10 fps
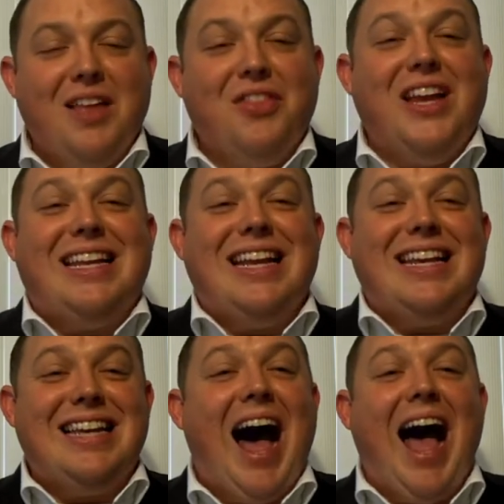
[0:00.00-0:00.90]
The
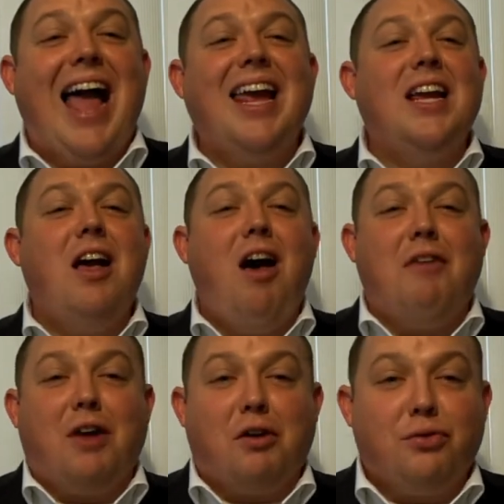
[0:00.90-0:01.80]
denying
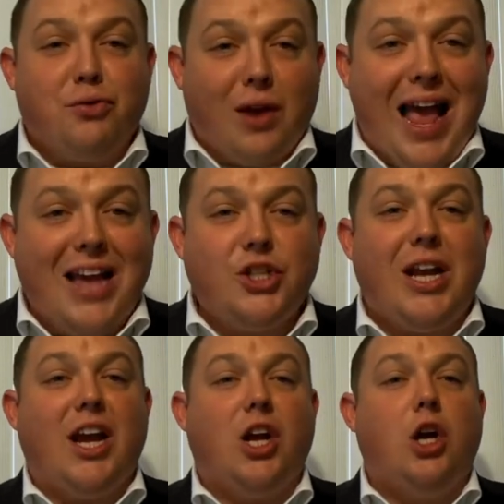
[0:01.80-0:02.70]
of our flesh
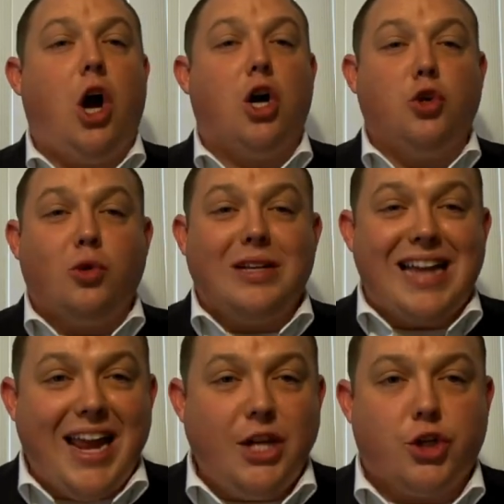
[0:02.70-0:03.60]
and carnal
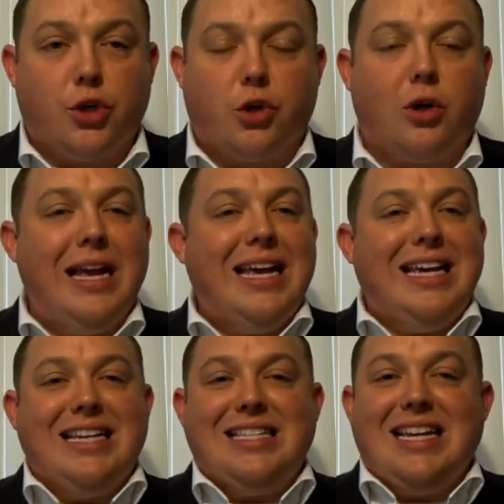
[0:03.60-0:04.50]
nature
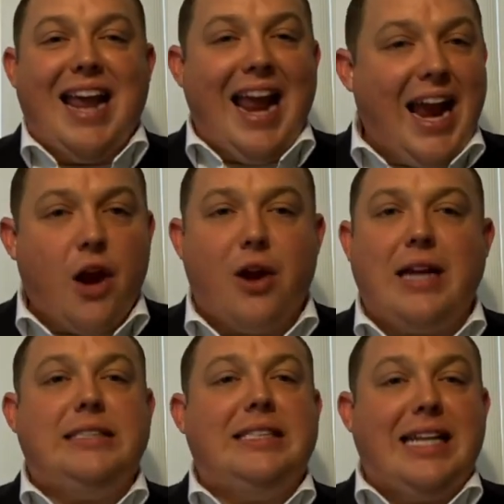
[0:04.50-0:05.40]
is
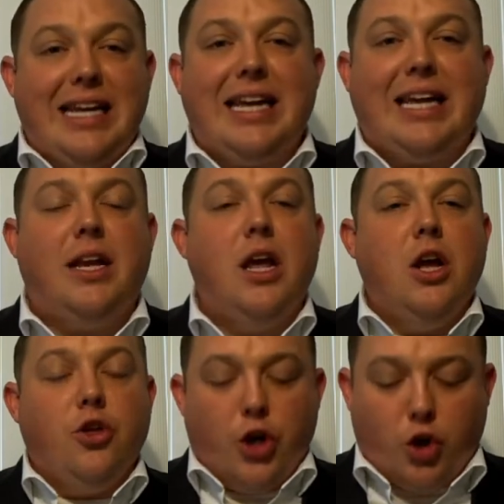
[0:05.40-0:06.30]
inherent in
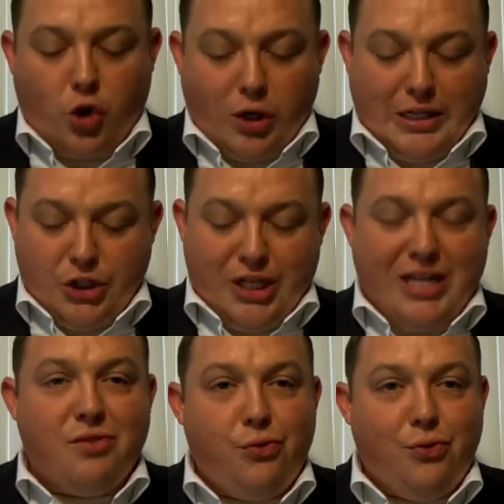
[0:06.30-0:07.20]
the
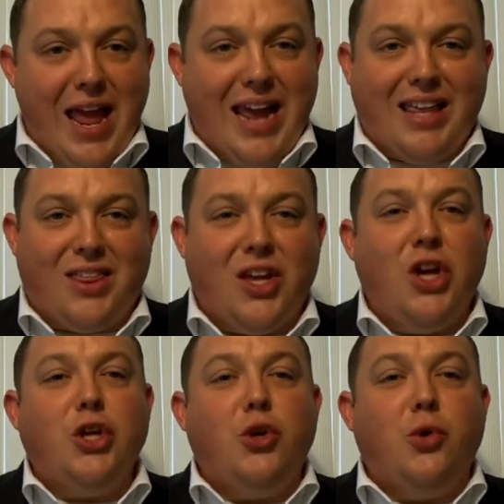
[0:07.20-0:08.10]
Christian faith.
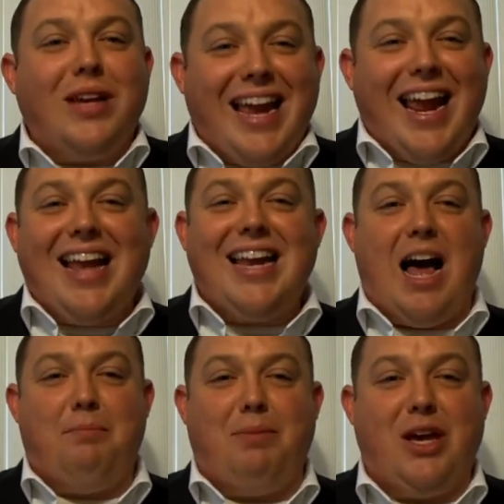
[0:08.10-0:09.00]
You
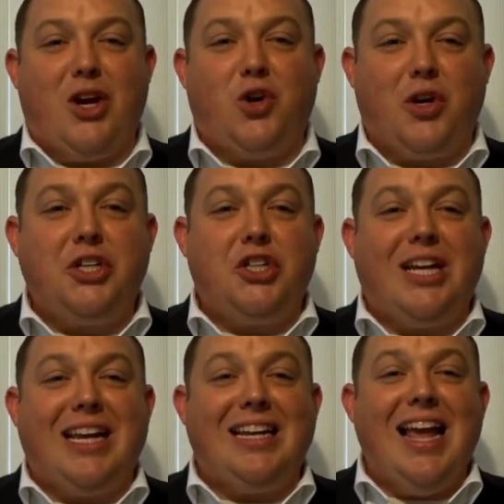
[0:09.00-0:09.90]
cannot be a
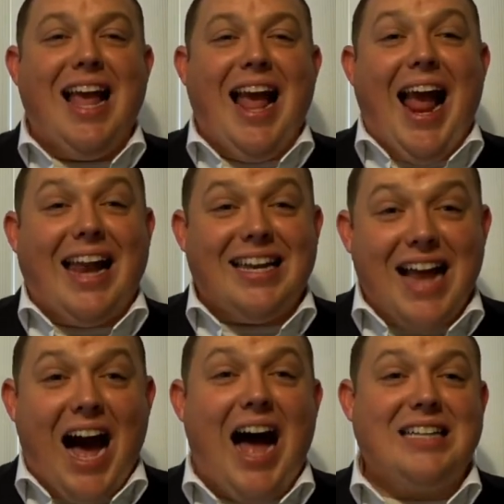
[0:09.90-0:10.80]
Christian and
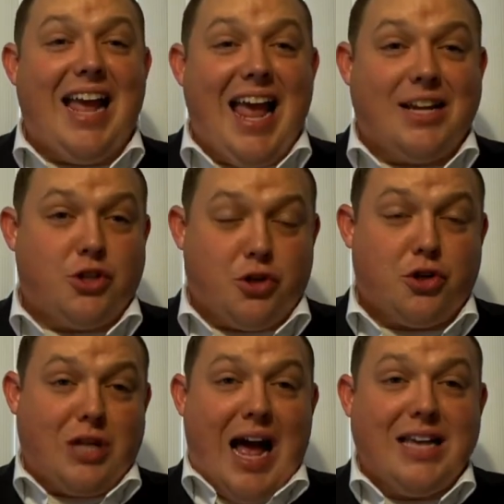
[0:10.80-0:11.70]
not
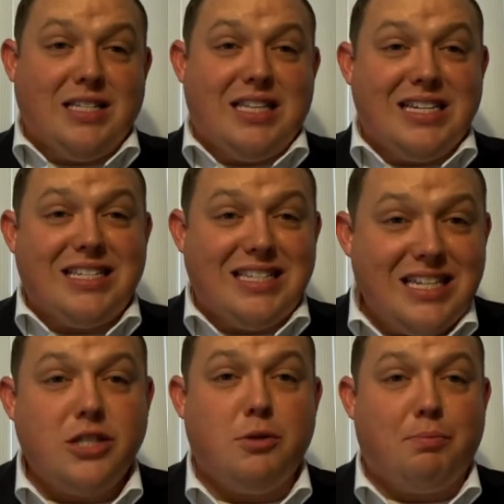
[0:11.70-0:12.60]
exercise this
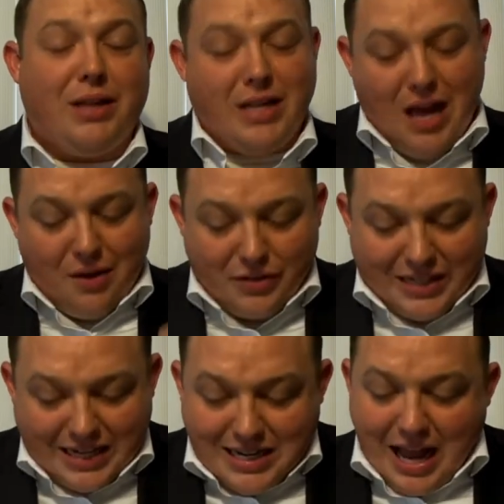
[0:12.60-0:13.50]
discipline of
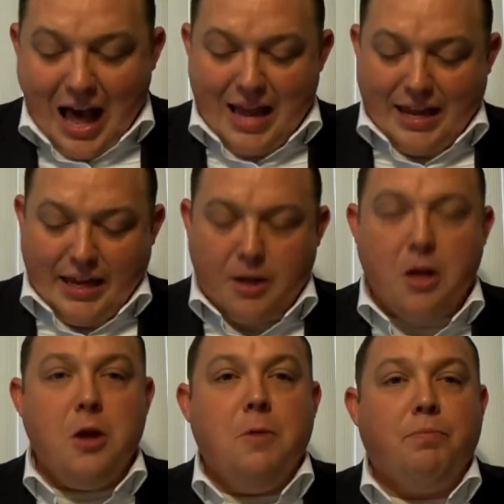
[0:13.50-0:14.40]
denying
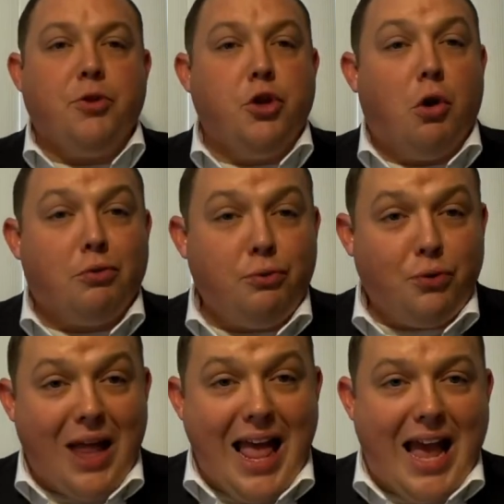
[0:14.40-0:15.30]
your
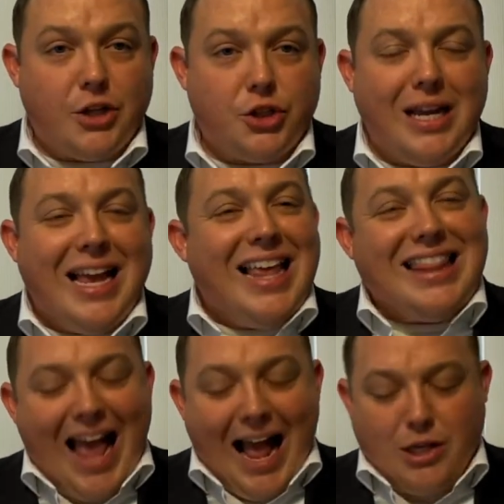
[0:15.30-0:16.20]
flesh.
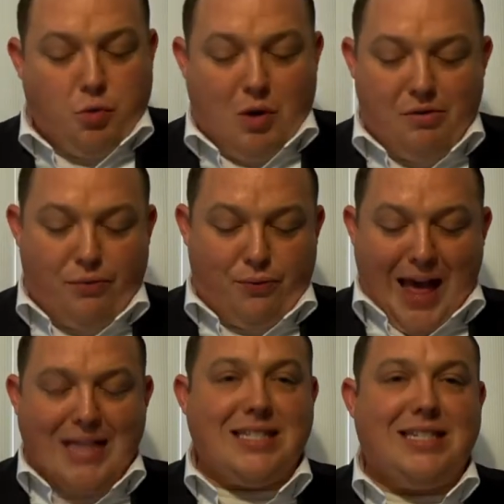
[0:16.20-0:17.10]
That's what
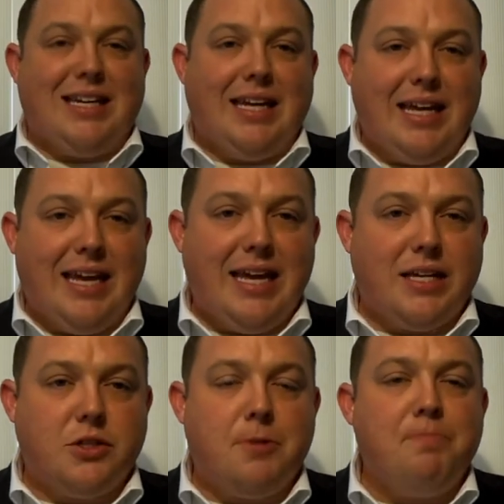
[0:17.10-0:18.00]
fasting
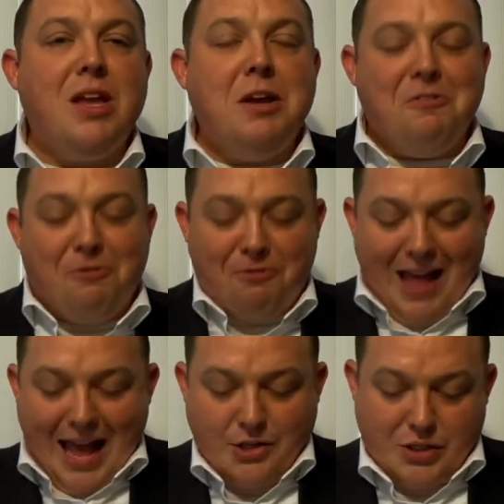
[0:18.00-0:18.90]
is.
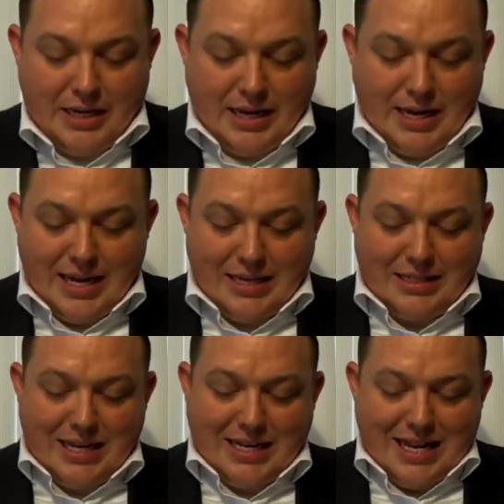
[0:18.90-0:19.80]
Fasting is
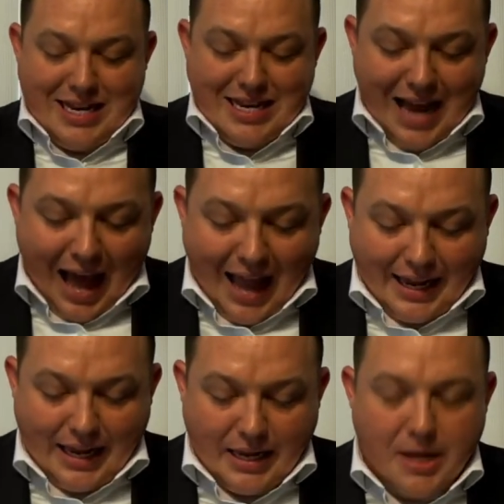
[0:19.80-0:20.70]
the
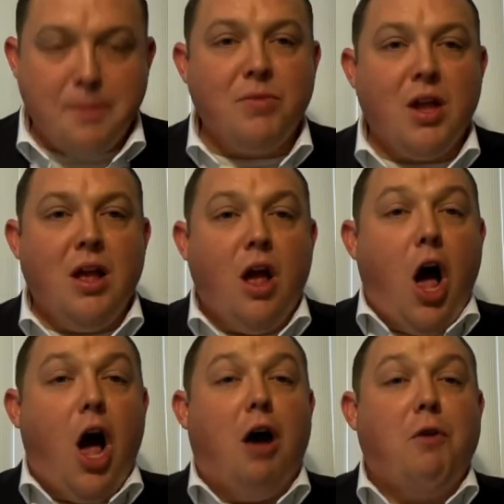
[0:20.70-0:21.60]
denying
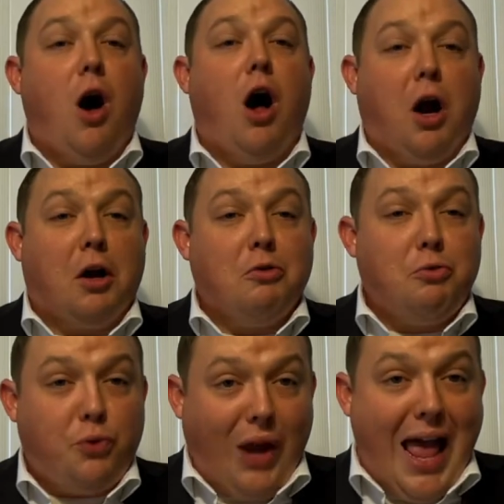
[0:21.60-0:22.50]
of our
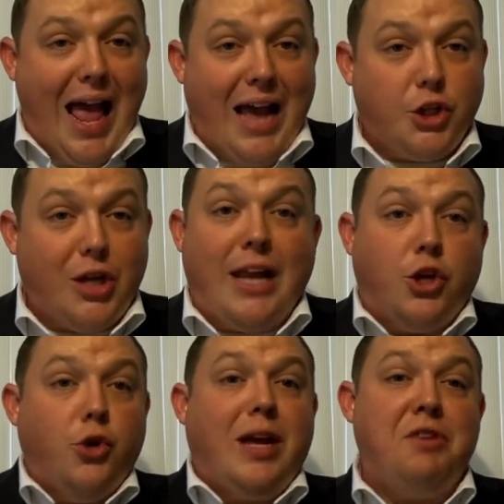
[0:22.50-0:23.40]
flesh.
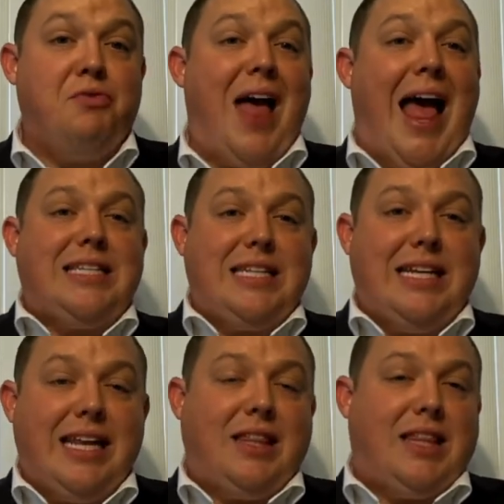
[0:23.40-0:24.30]
And you can fast
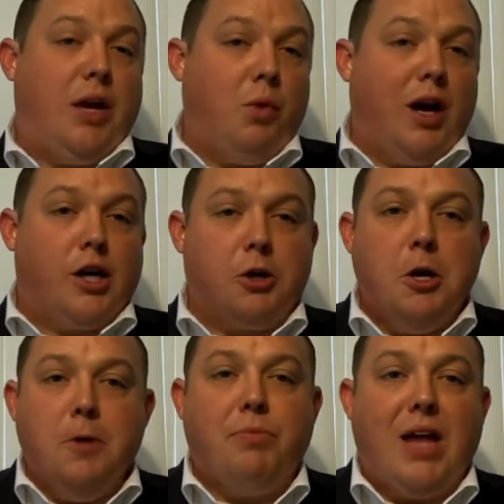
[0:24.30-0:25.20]
anything where,
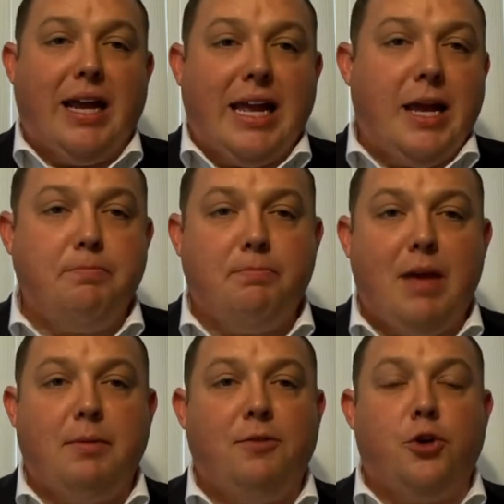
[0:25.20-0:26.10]
again,
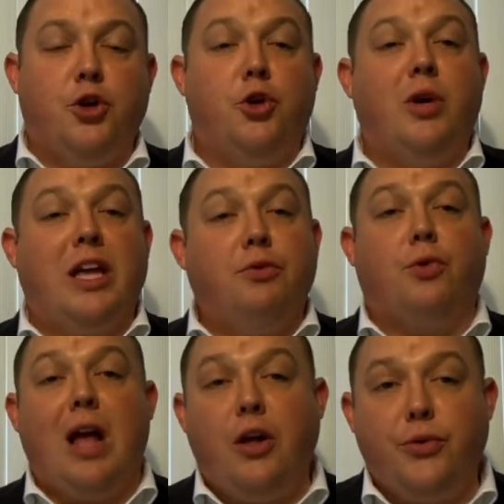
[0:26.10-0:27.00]
maybe if you're doing it
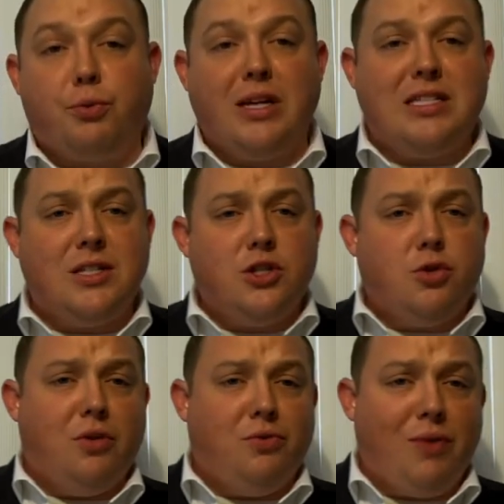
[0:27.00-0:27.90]
for health reasons,
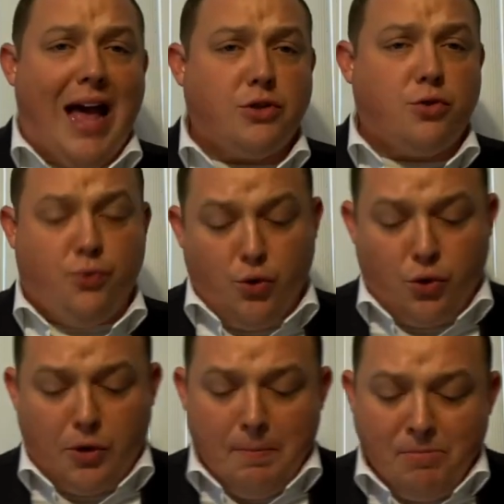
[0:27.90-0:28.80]
you would fast
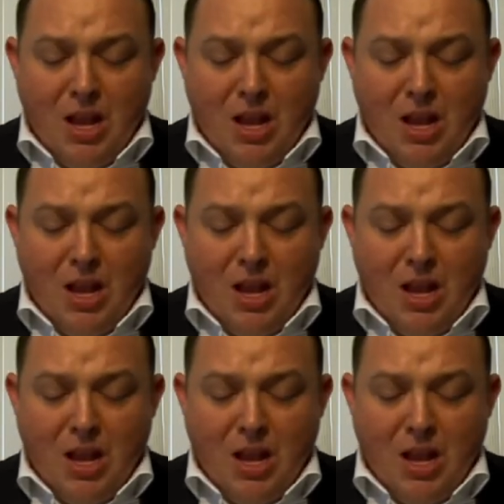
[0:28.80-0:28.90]
food.